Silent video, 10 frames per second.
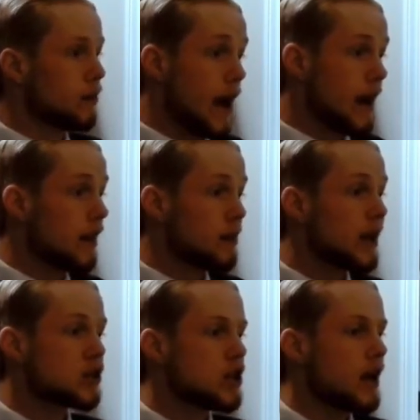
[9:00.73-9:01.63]
Right, and the
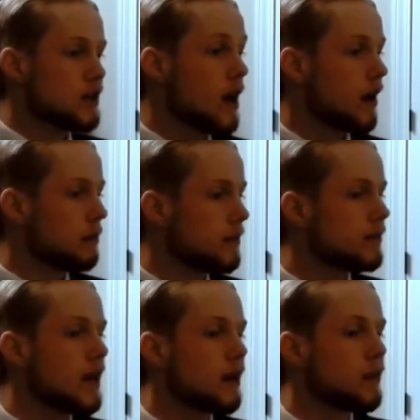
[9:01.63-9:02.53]
big change,
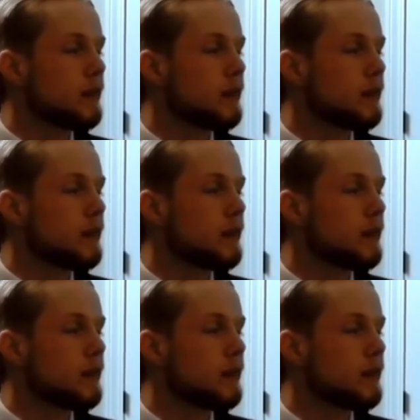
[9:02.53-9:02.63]
yeah,